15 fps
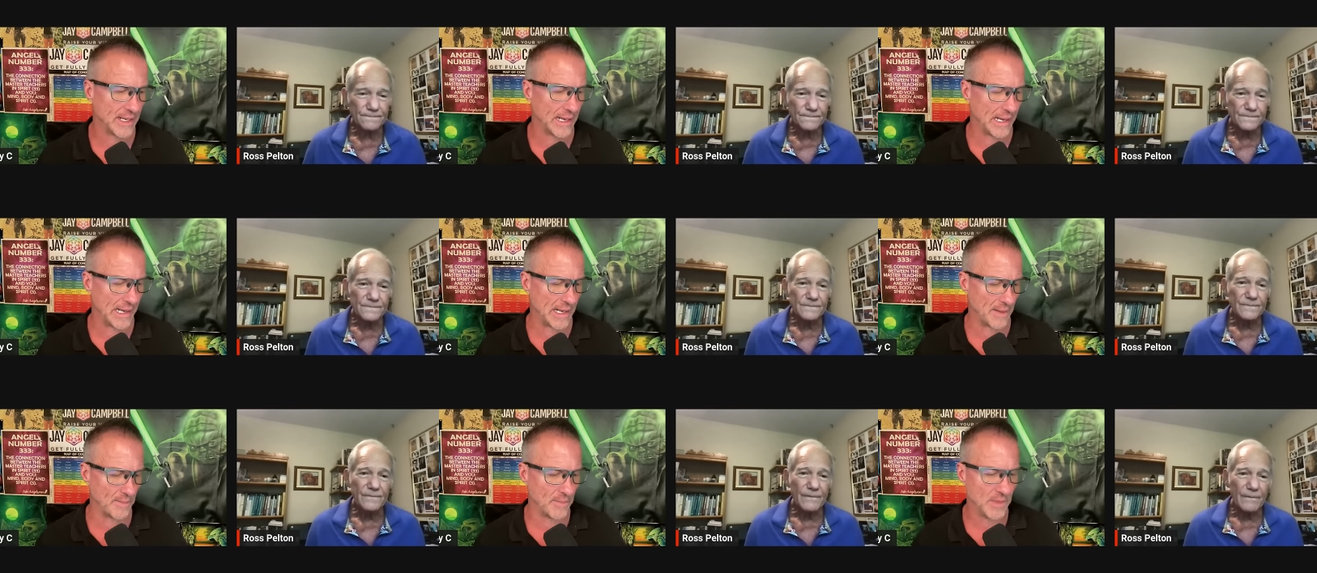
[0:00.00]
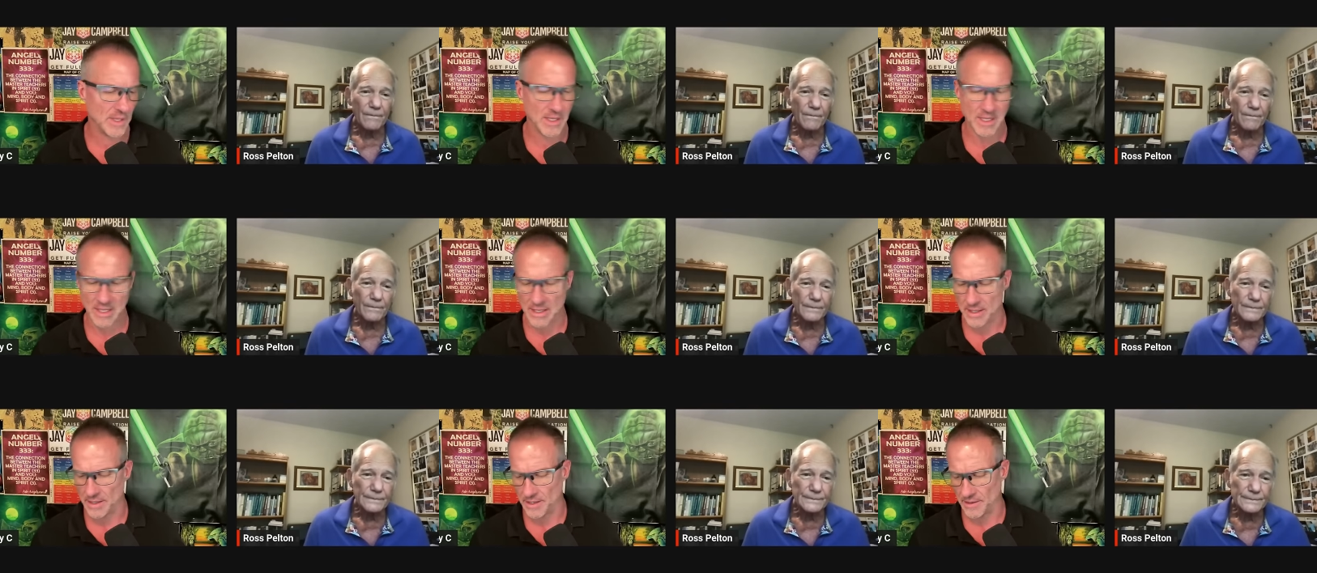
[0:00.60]
Speaker 1: Um,
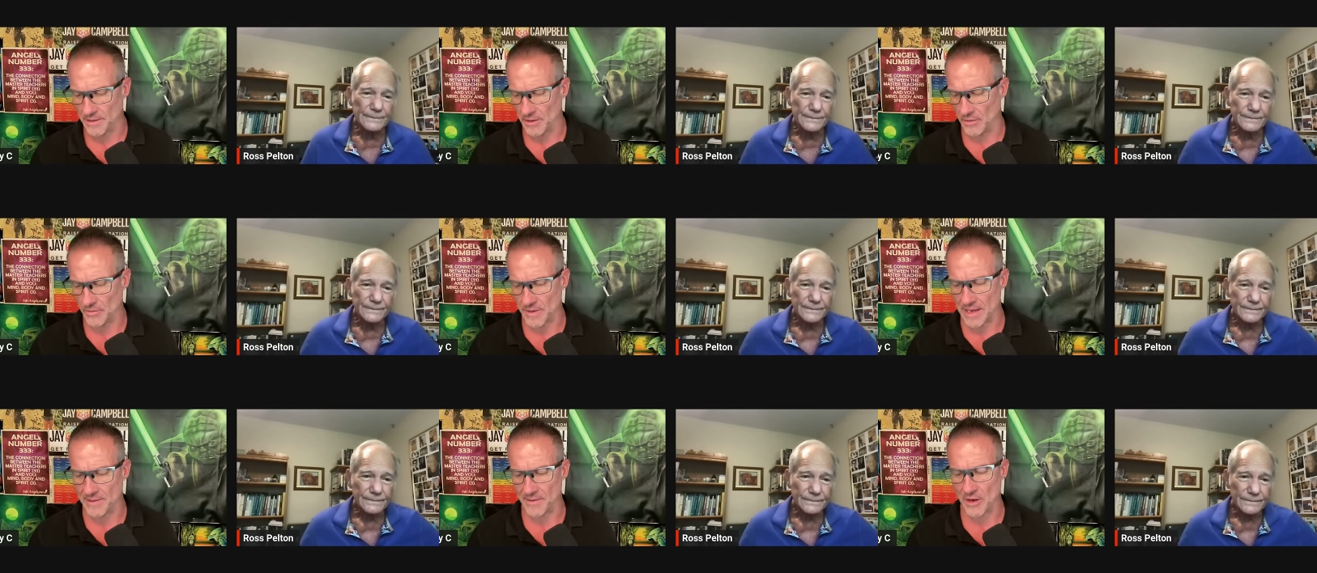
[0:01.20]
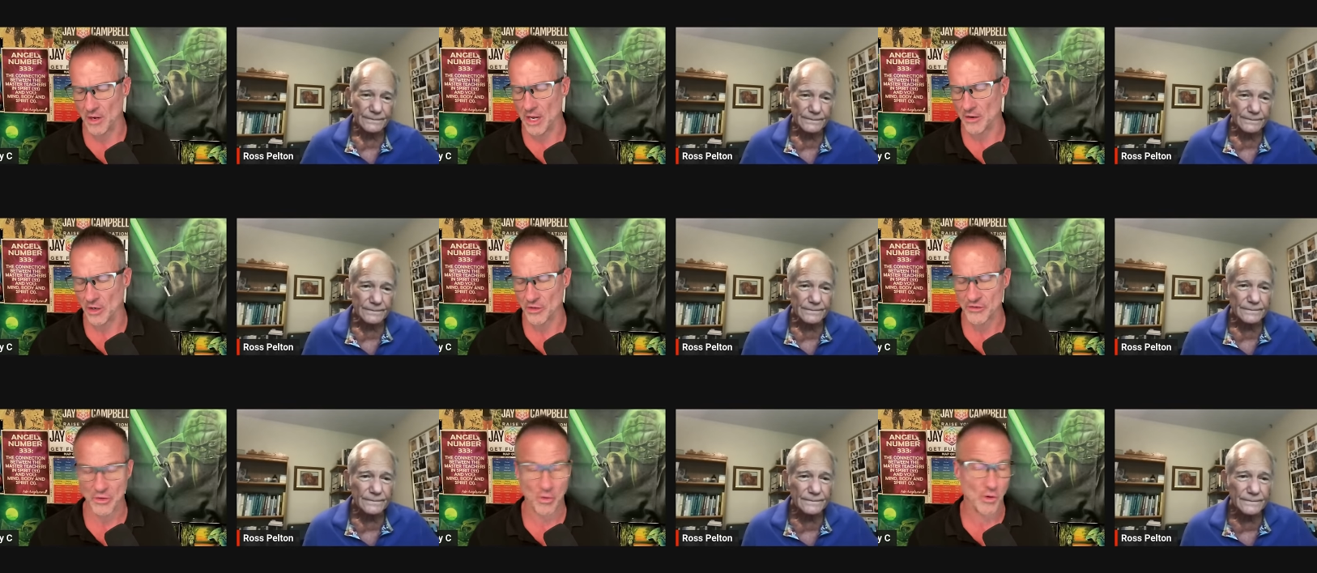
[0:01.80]
you know, and and
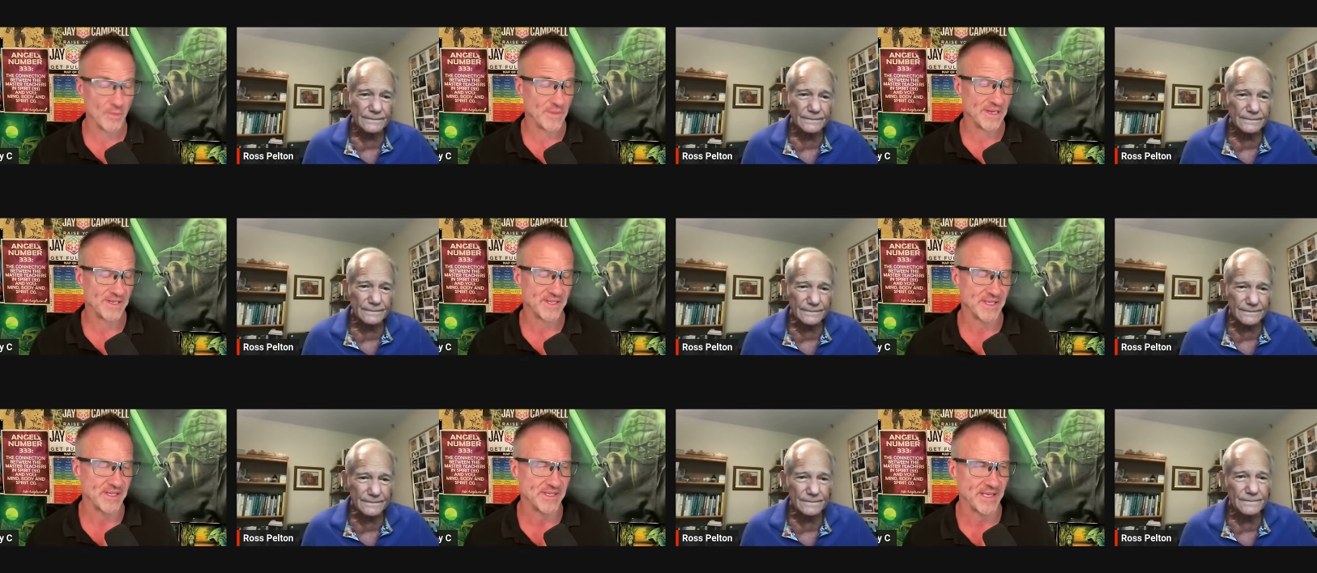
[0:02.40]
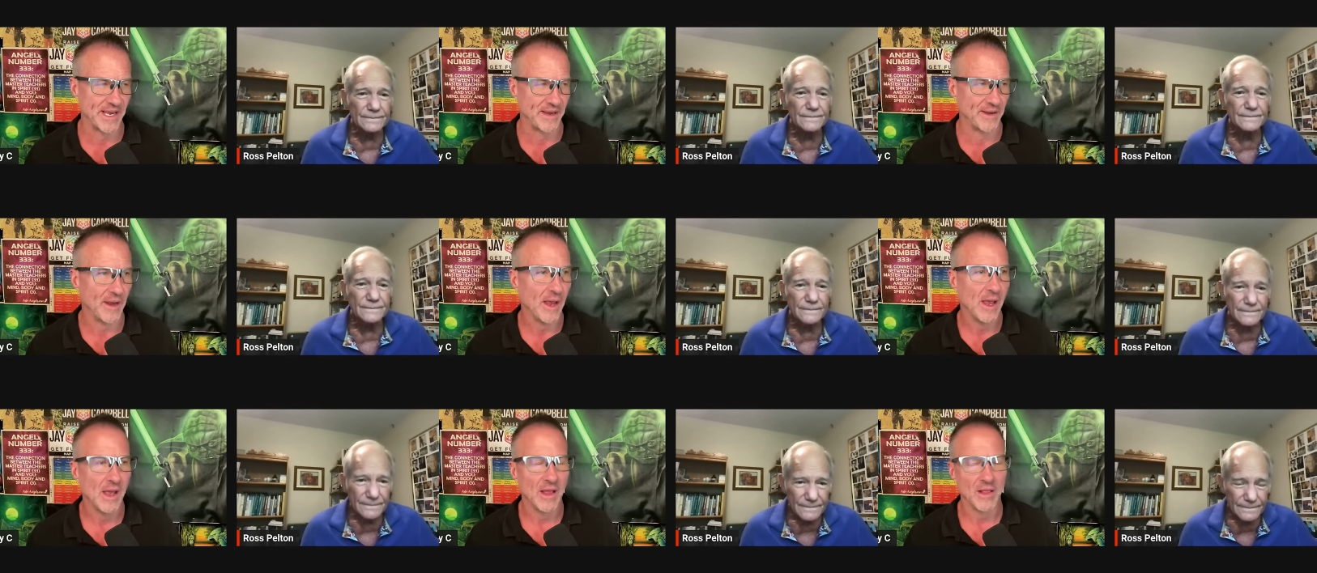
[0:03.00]
also hormesis.
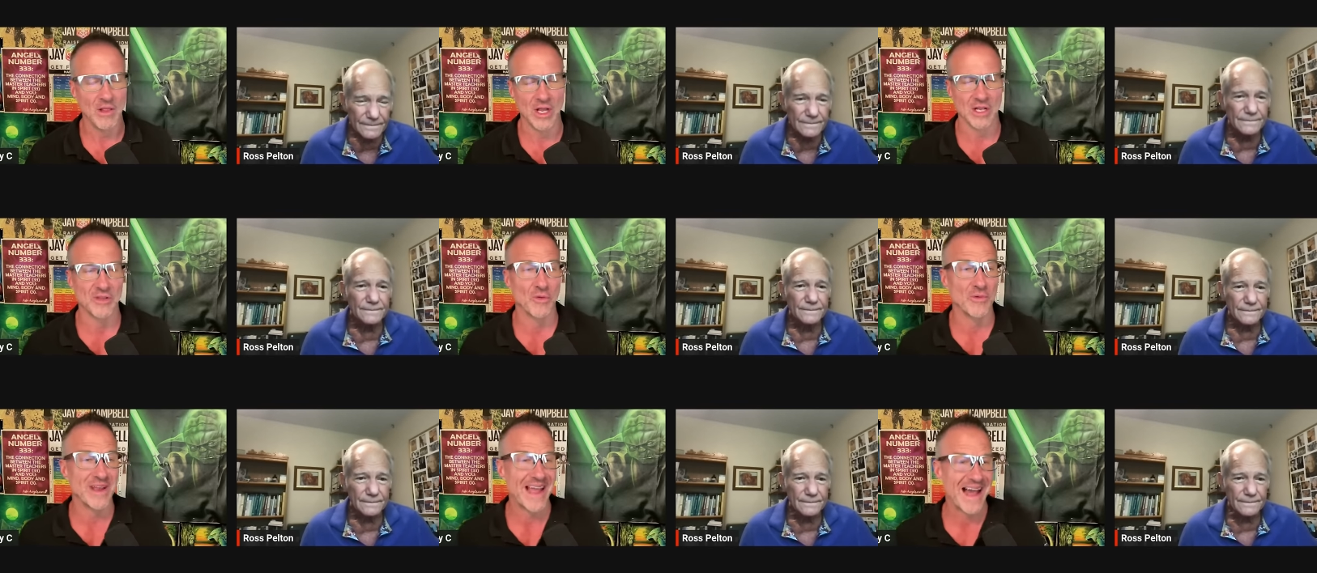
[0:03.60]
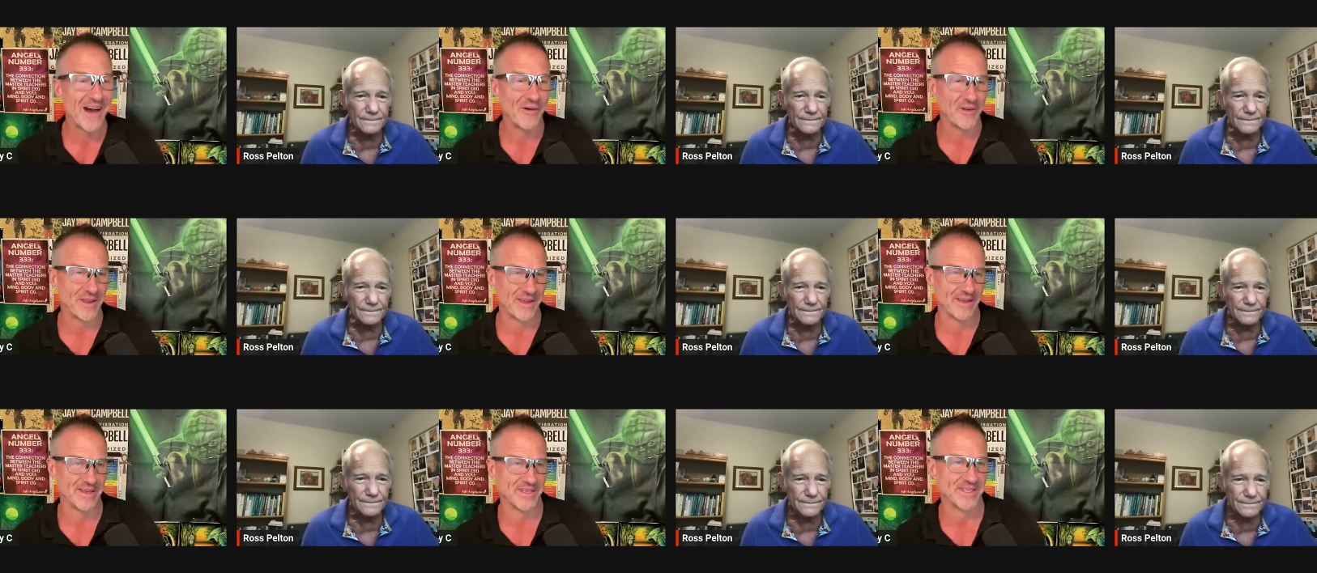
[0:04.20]
And look, the
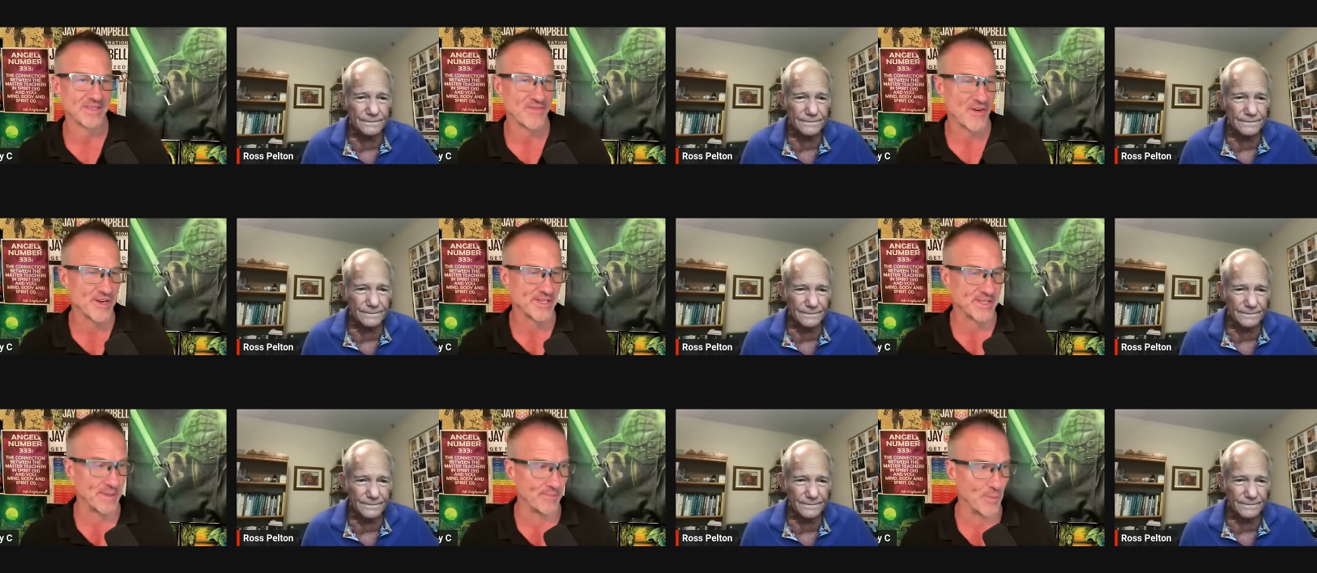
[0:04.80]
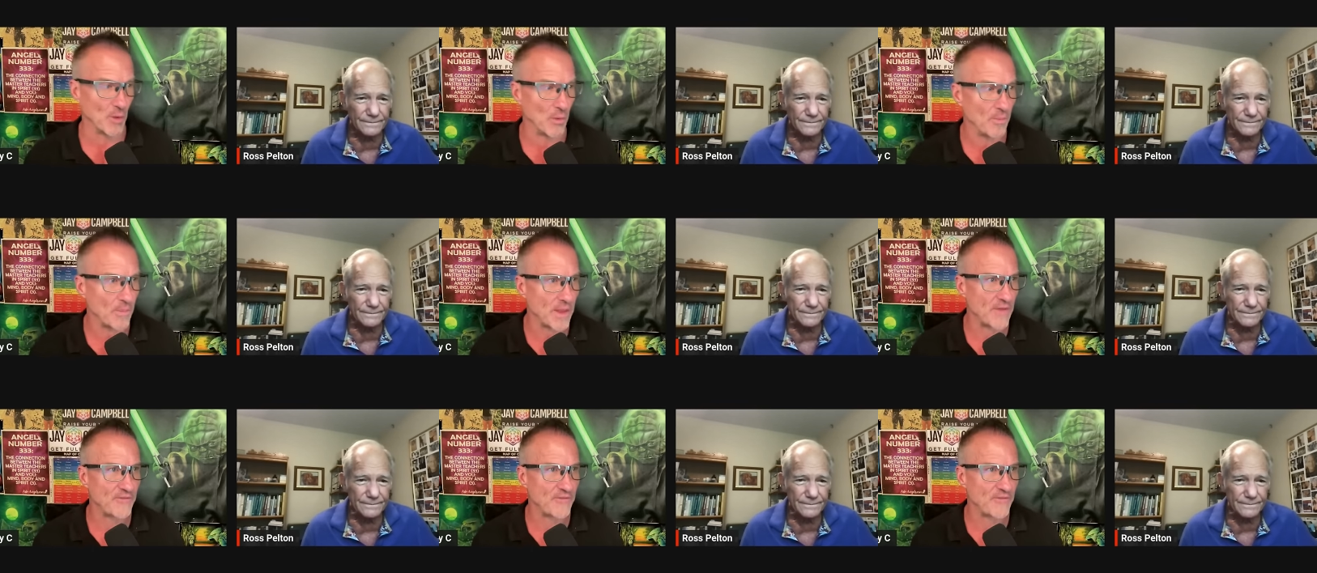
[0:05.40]
reality is it's very simple.